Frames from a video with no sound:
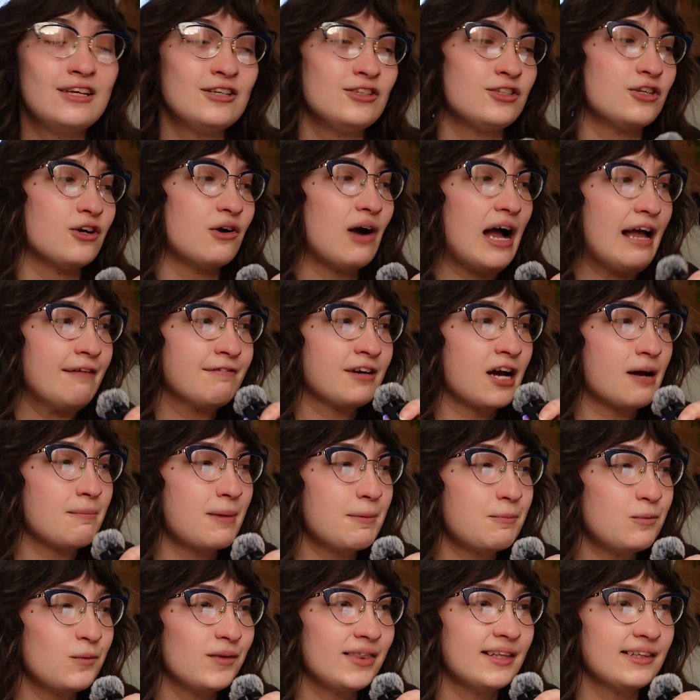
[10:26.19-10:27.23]
So I've come
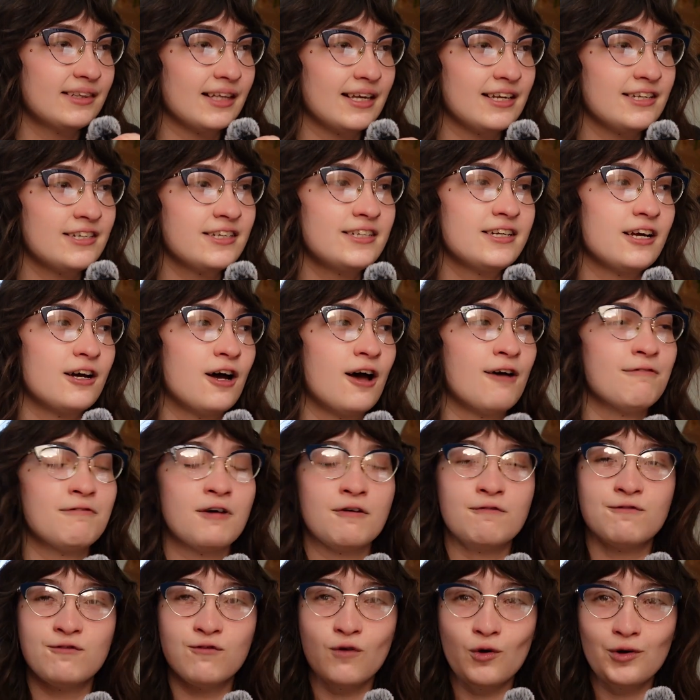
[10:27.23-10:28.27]
up with a list of
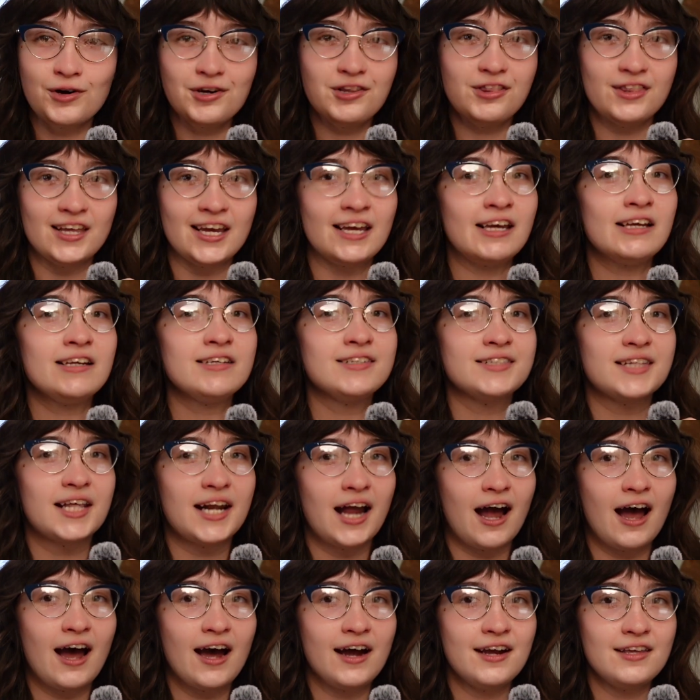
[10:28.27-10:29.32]
four things
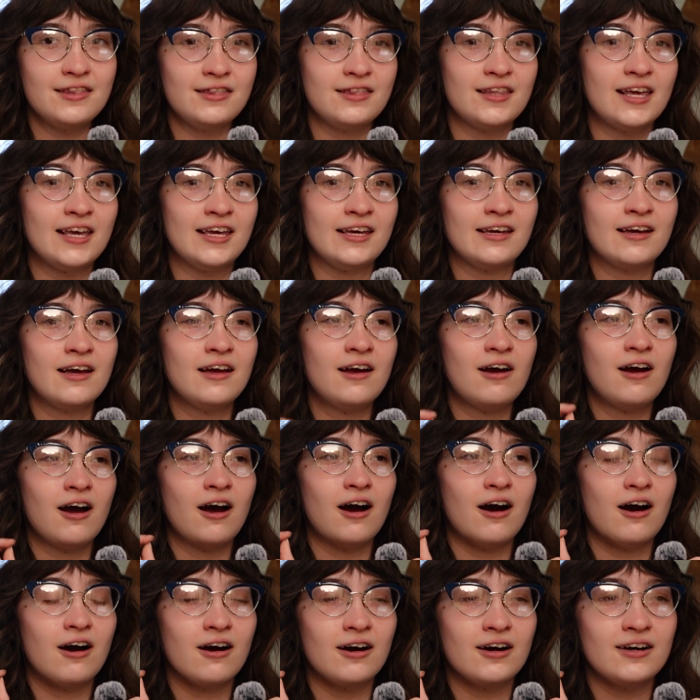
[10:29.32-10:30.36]
that I think
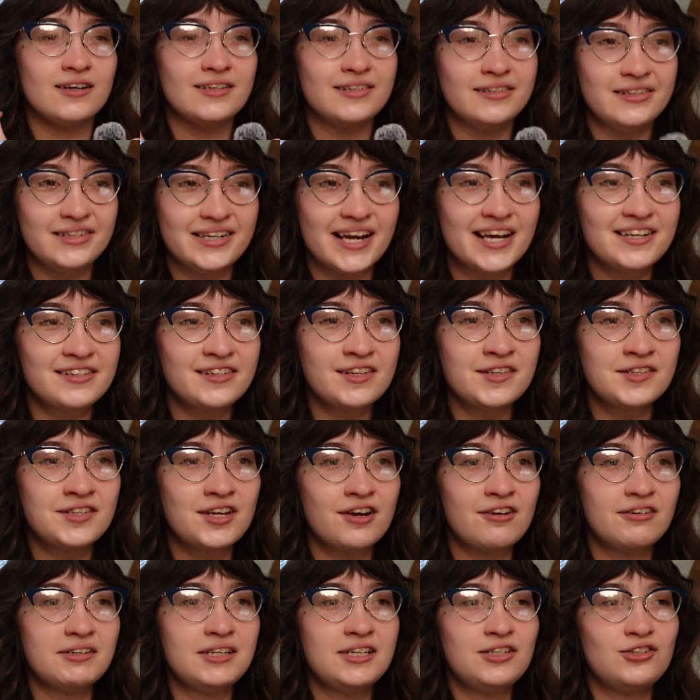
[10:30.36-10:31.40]
are
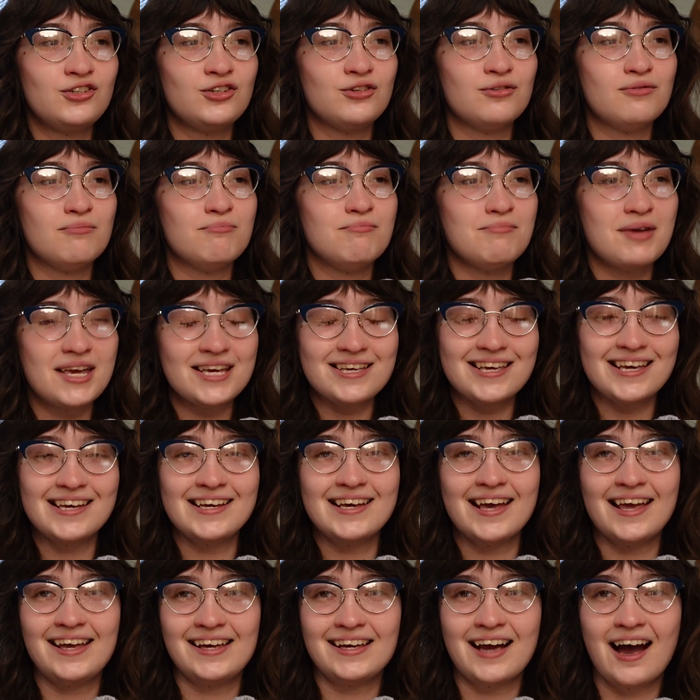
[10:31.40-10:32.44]
necessary to
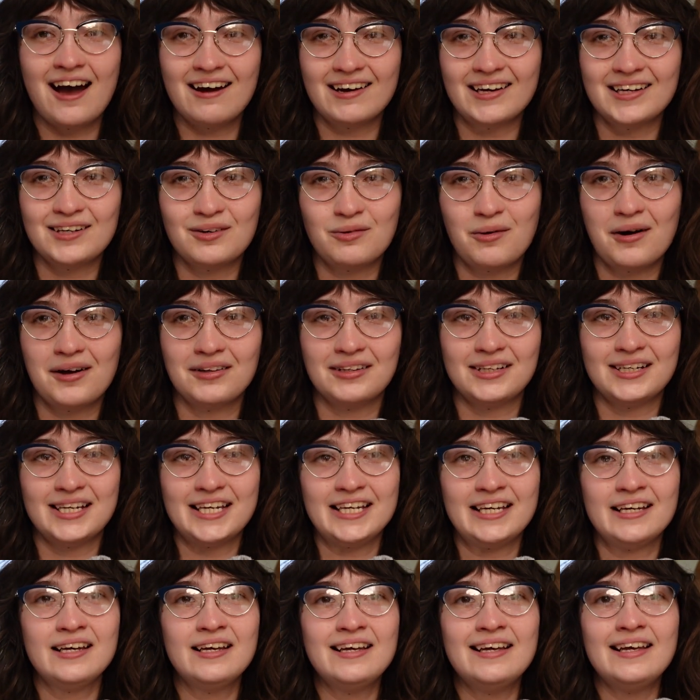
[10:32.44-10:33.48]
making a high
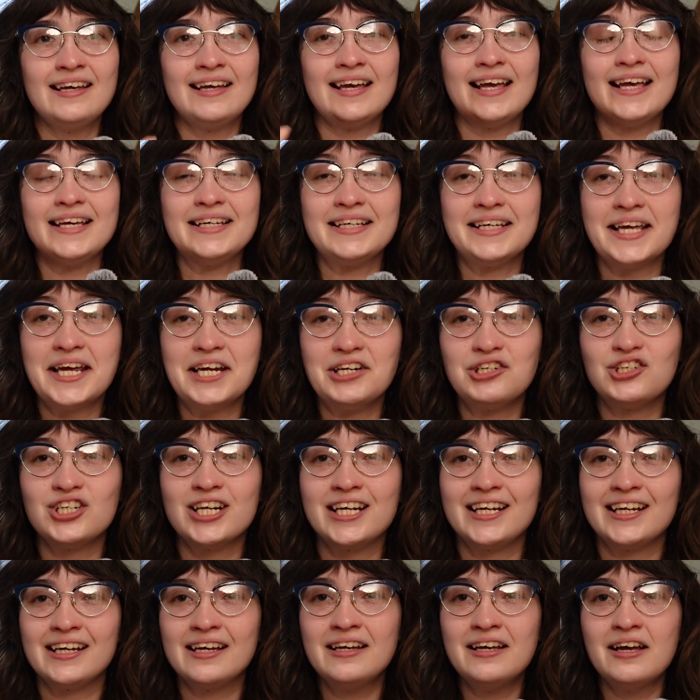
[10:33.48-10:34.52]
quality,
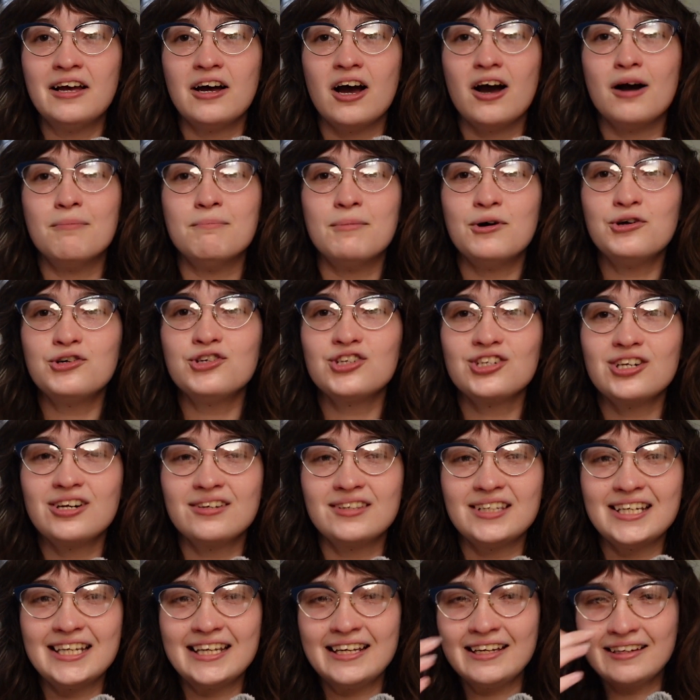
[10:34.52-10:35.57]
engaging,
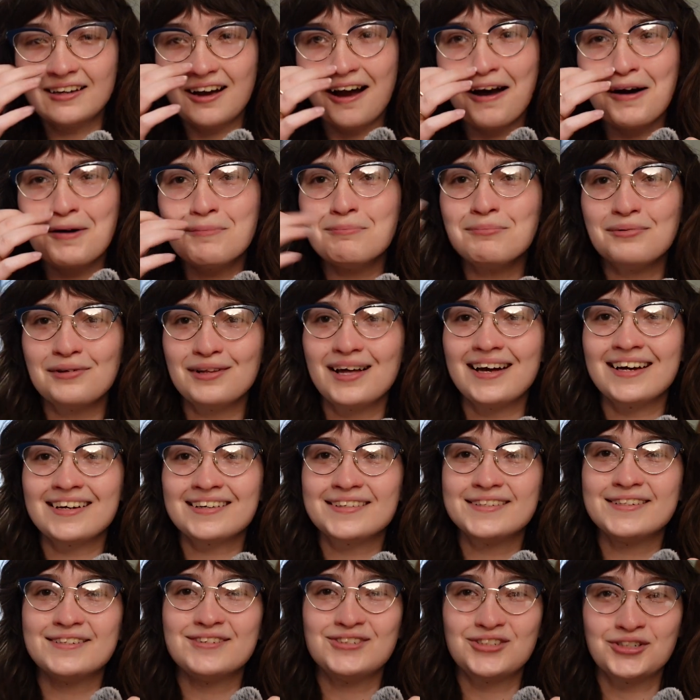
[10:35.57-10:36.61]
emotionally
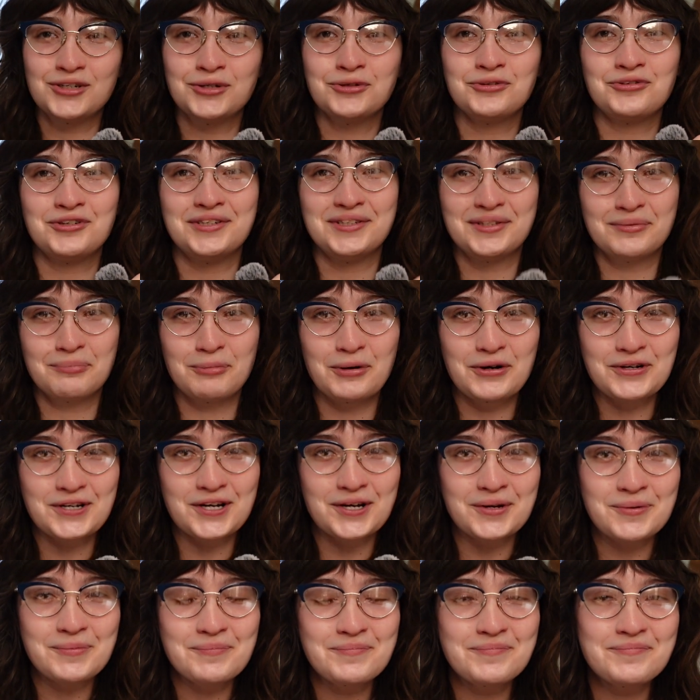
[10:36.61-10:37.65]
complex children's book.